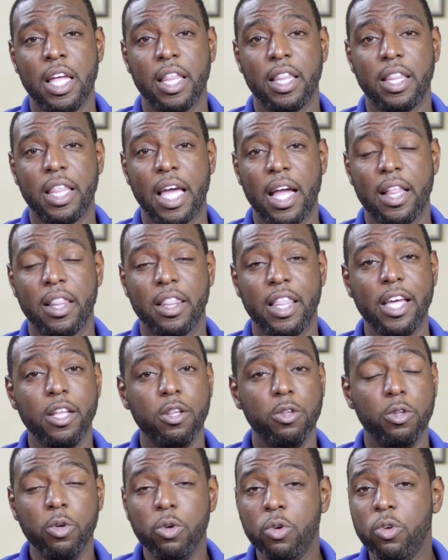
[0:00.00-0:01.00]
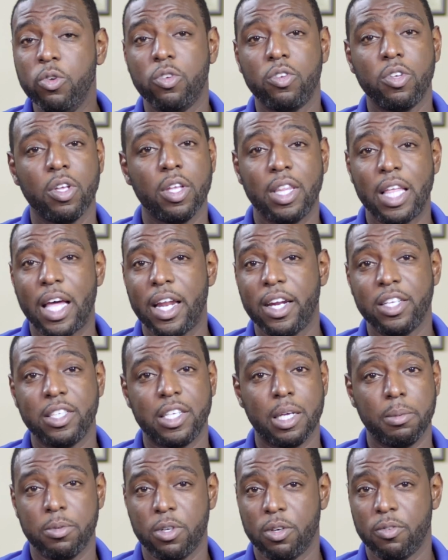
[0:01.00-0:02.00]
that they lose that
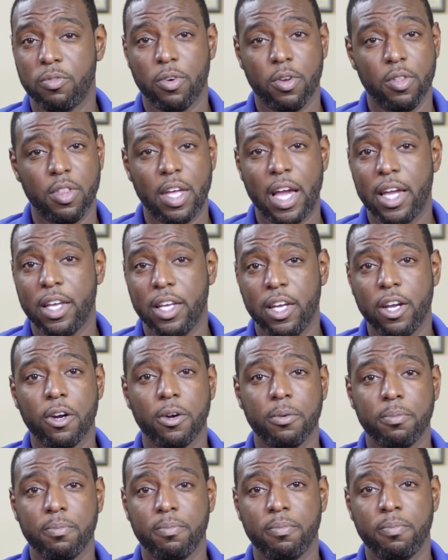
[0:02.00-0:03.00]
exemption for that year.